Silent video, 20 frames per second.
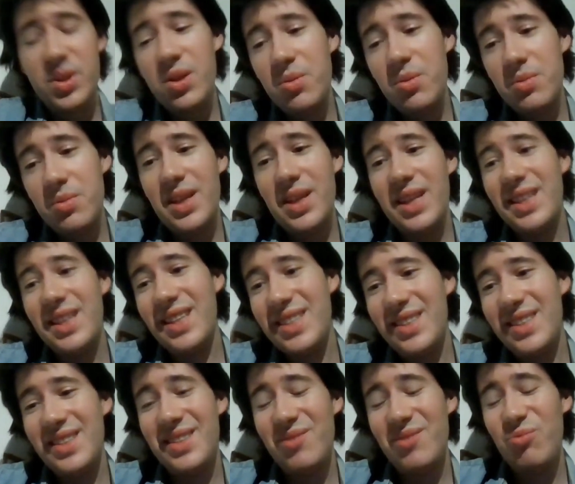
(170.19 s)
So that
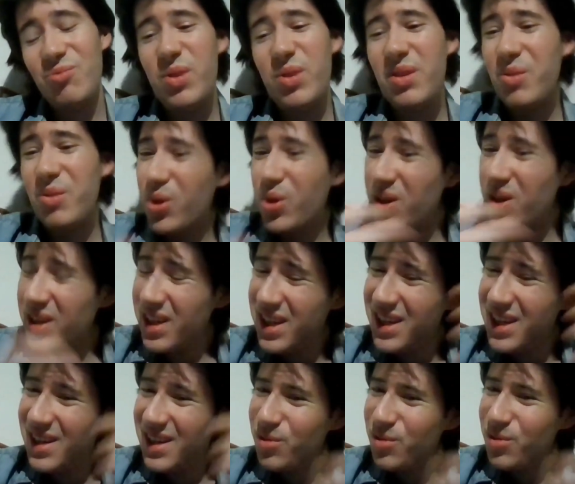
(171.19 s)
doesn't really
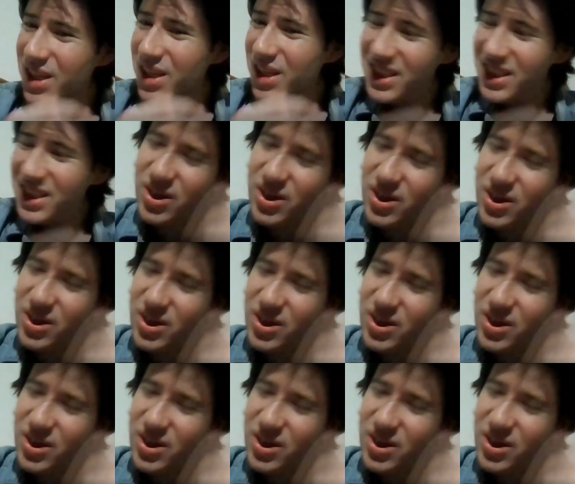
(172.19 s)
work when he
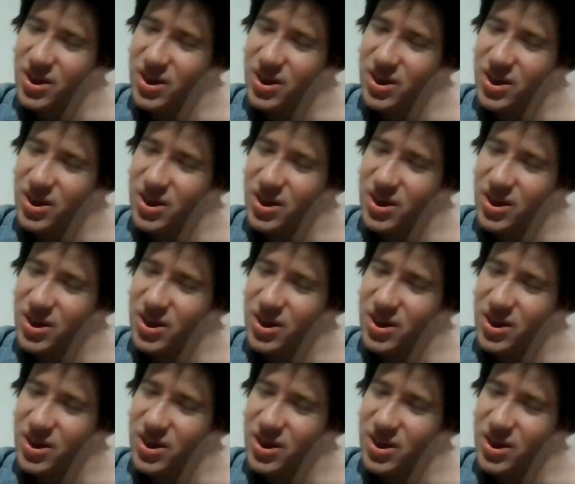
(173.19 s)
on the